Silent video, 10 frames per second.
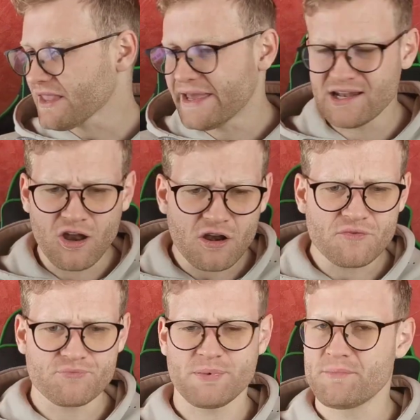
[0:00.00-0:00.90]
And a lot
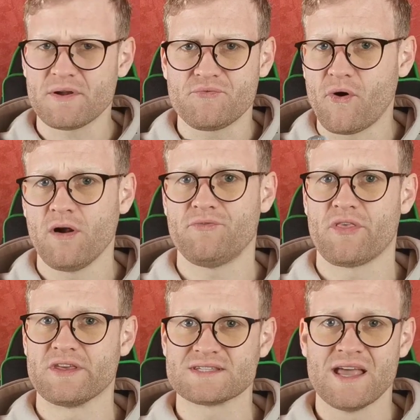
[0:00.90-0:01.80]
of people fall for
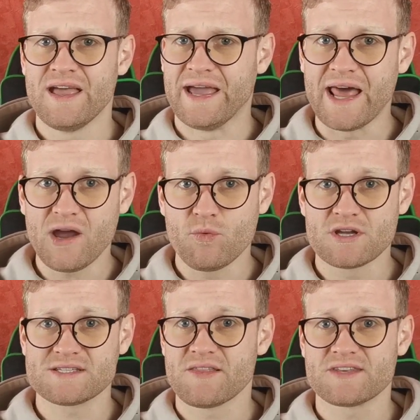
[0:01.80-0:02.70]
this. And I
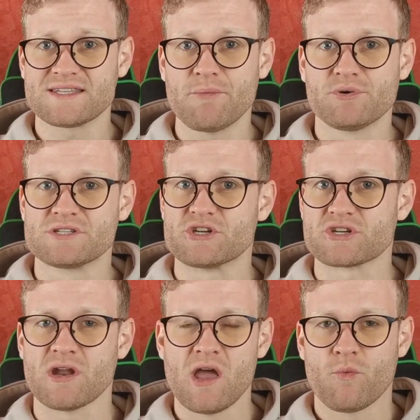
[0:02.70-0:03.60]
was in the same position.